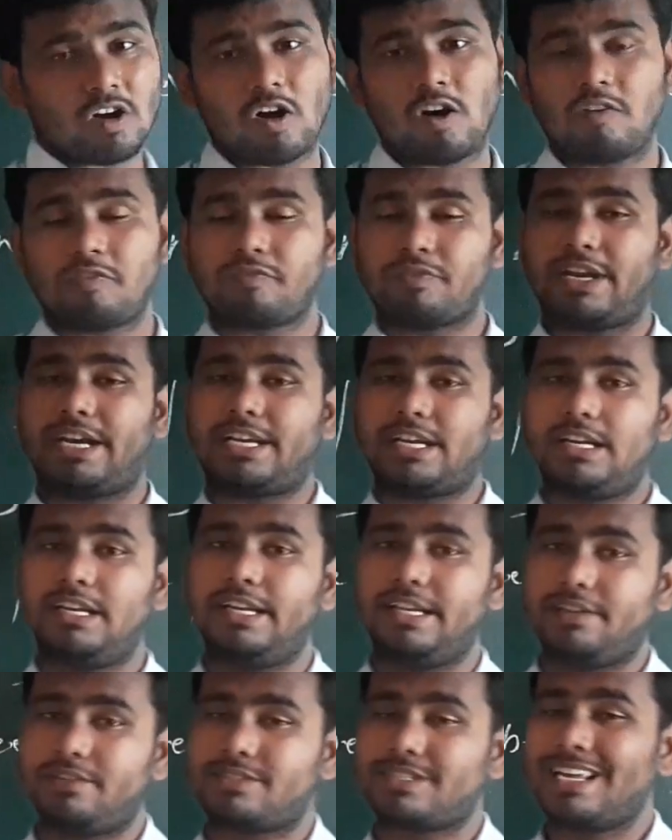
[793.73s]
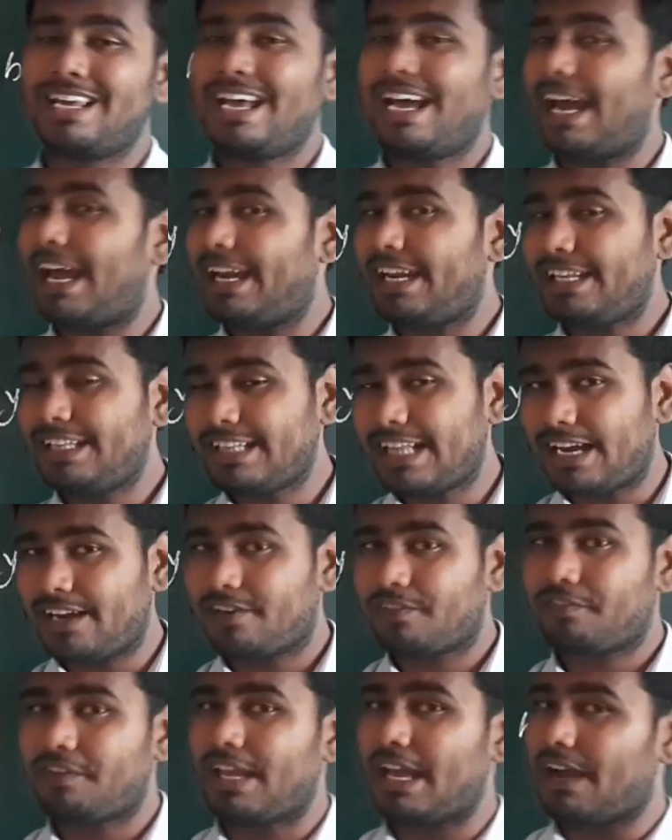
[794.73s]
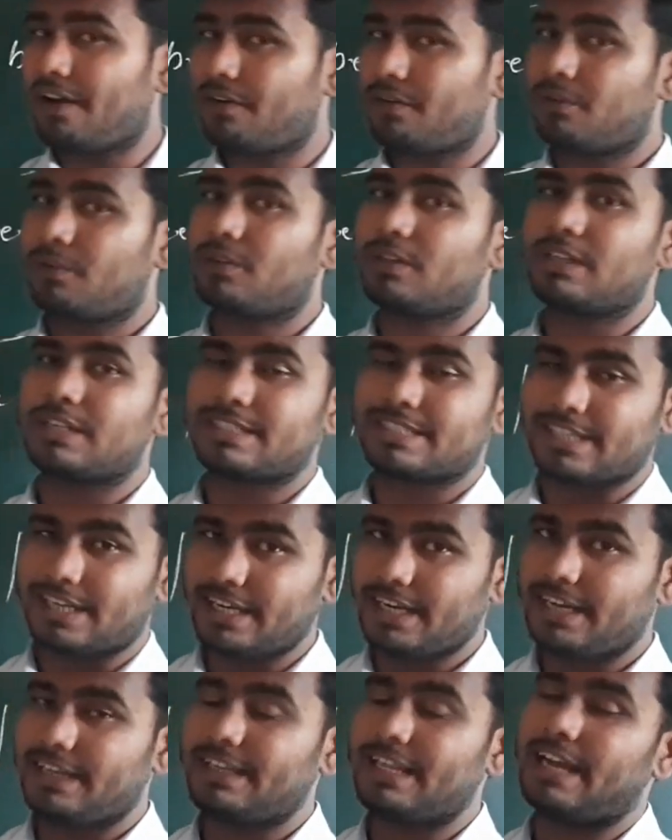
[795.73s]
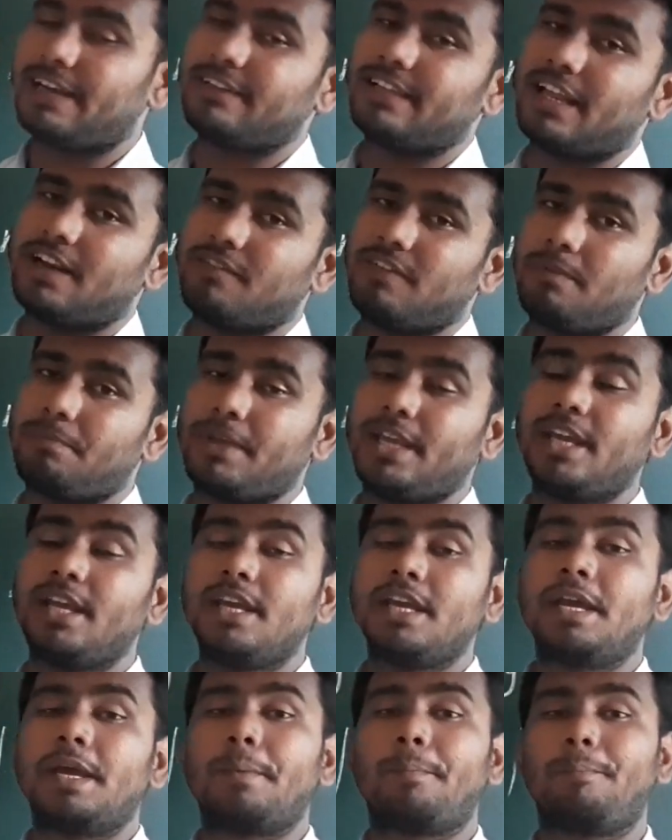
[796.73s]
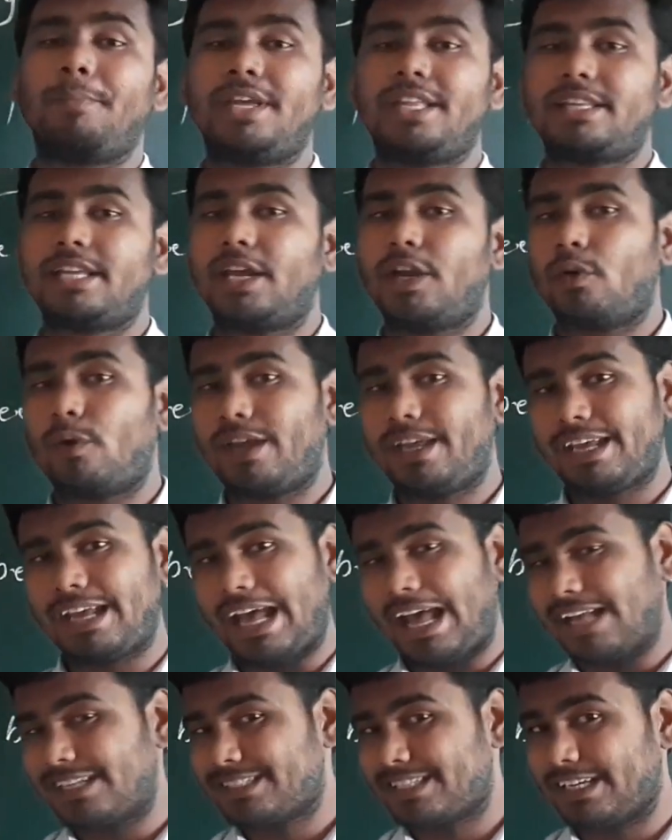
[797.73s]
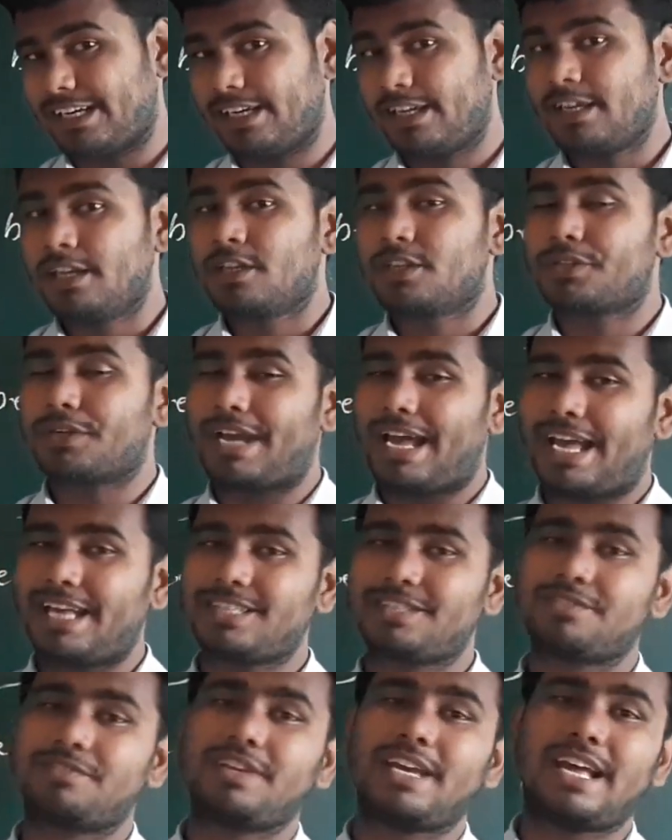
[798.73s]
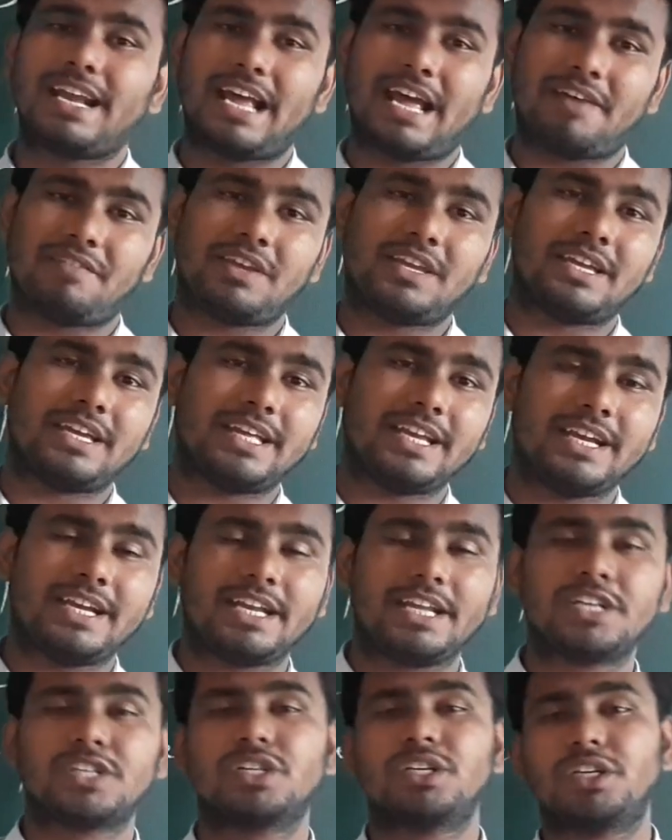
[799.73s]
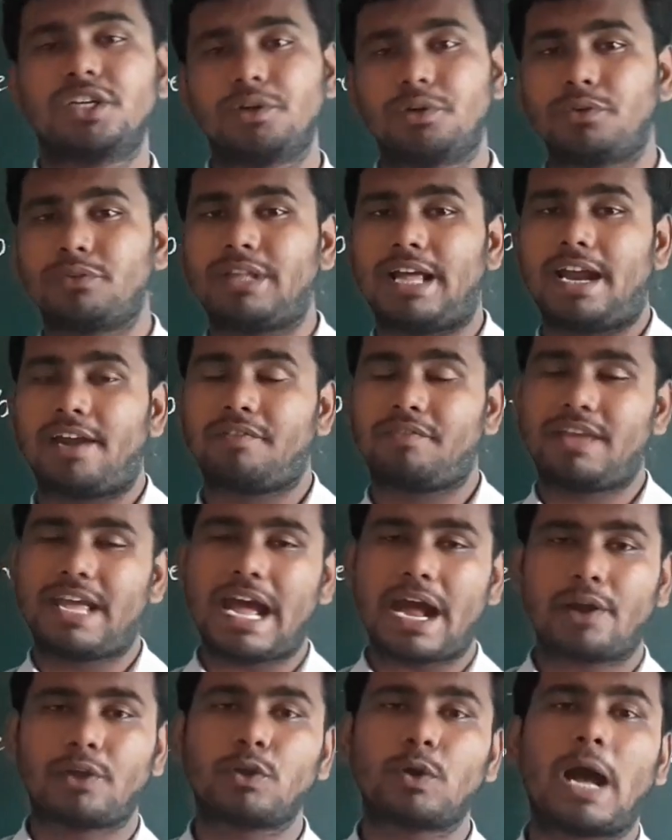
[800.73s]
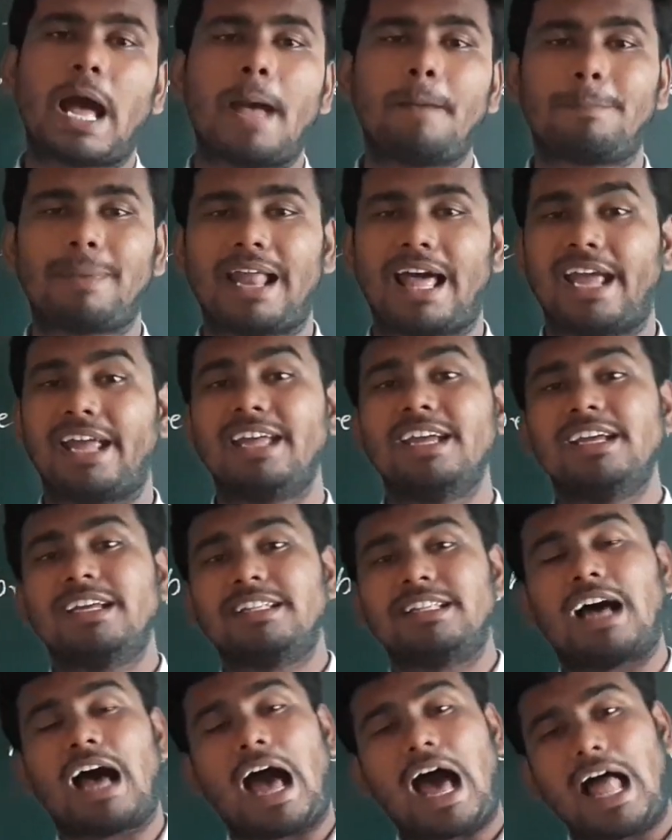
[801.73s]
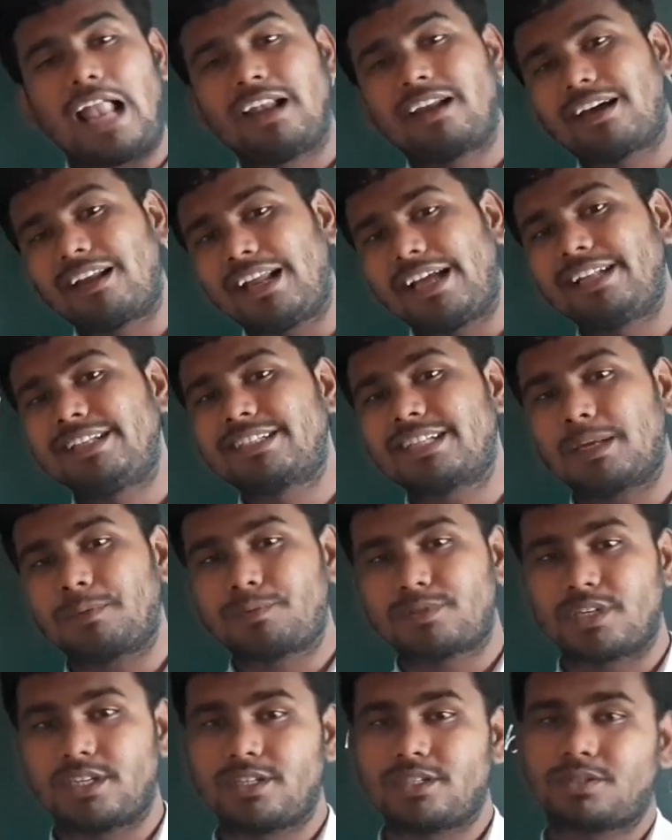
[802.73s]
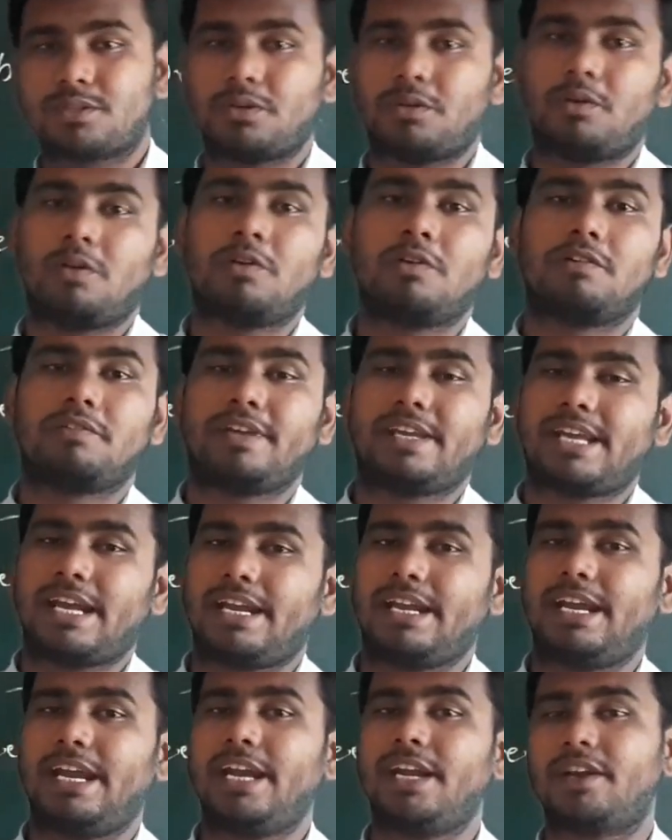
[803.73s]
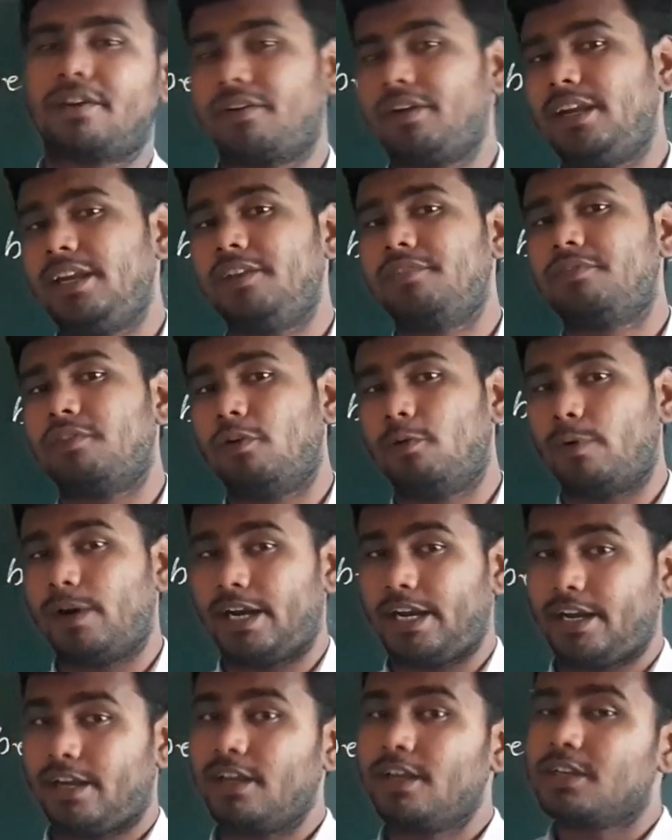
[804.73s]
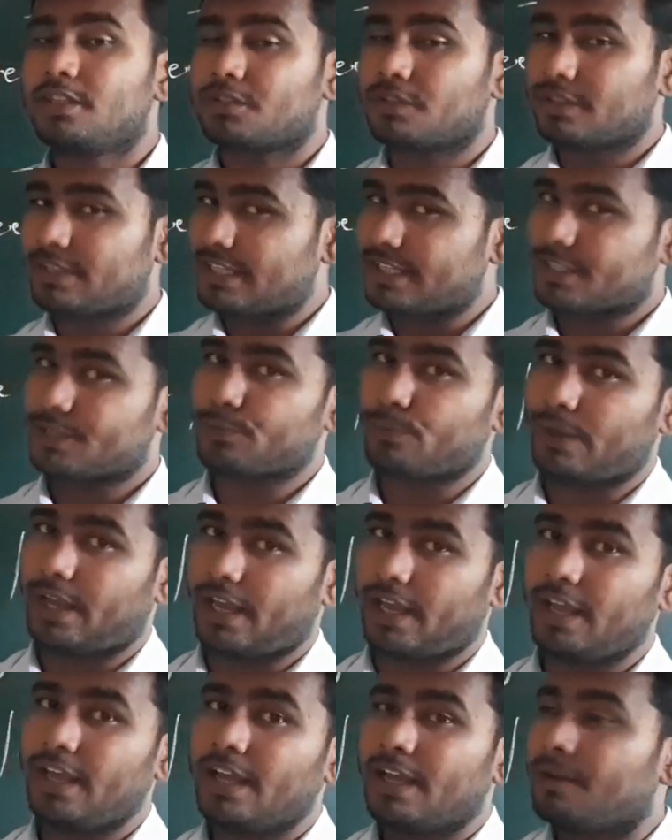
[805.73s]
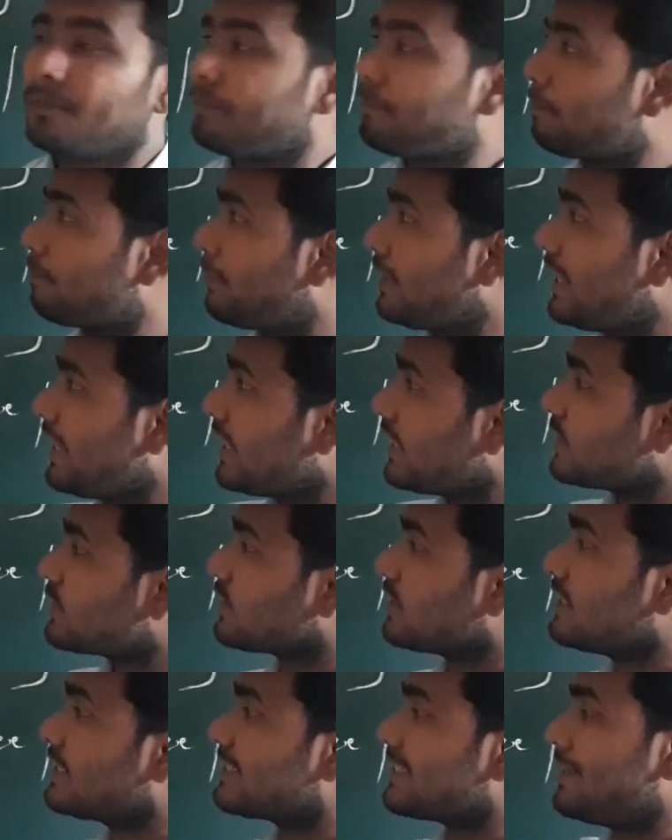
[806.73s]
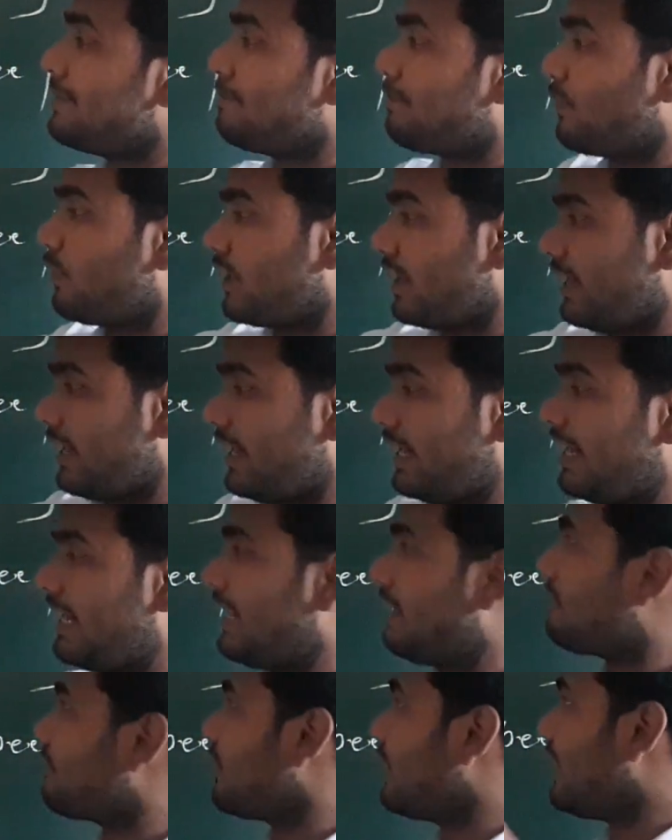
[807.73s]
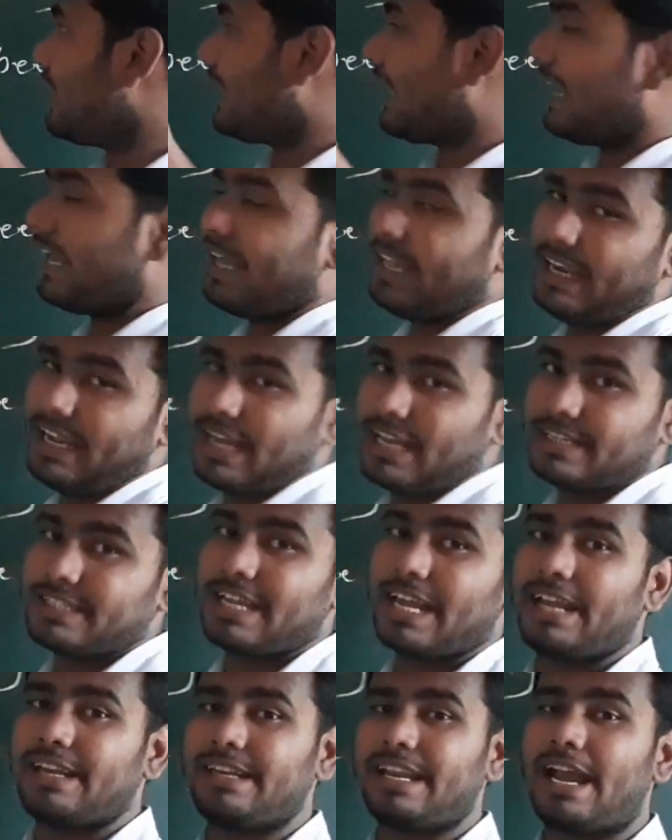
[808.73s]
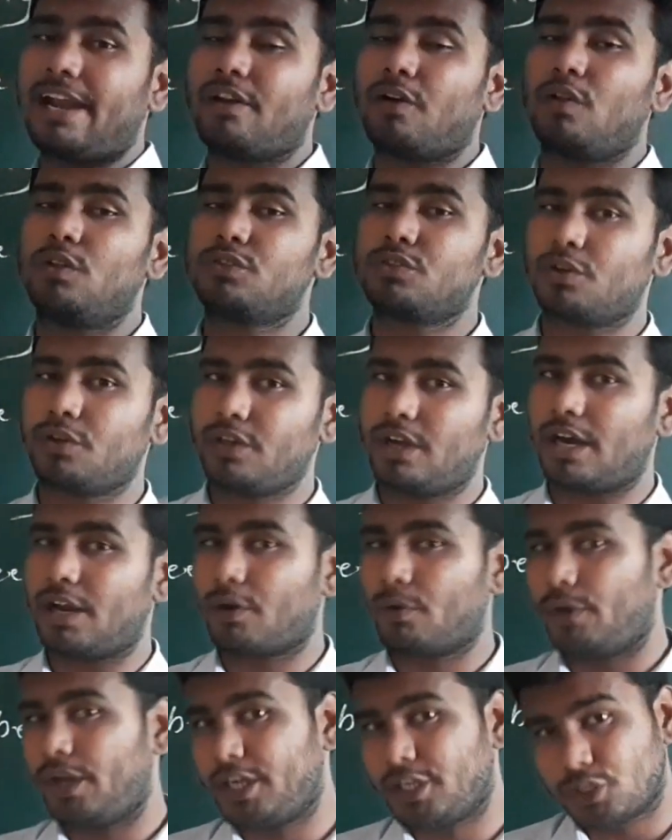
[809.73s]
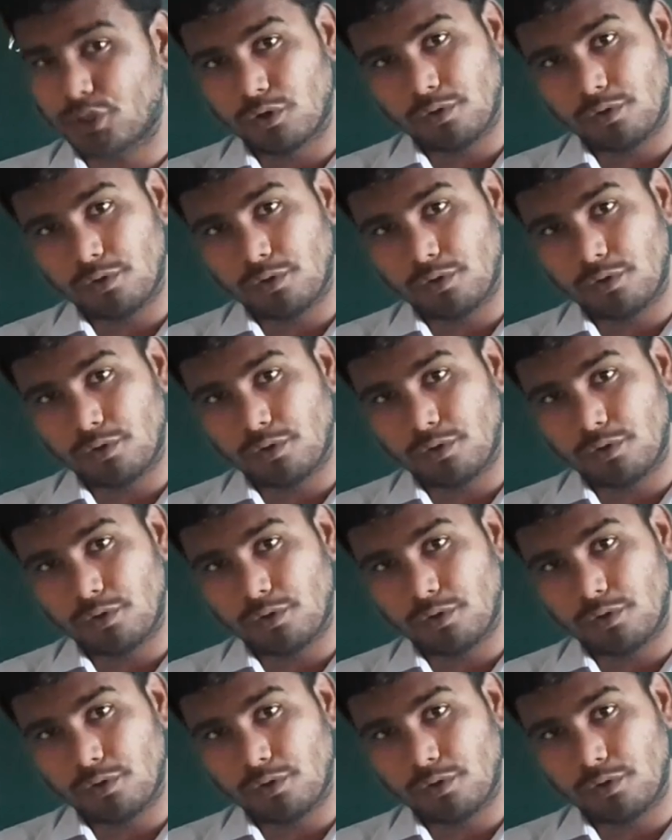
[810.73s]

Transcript: of metal bees, and in that we have studied that there will be methanoic acid. So as we are having irritation due to that, we have to apply the alkaline substance so we can get relief over it. So this way, pH is important in different areas, and that also we are going to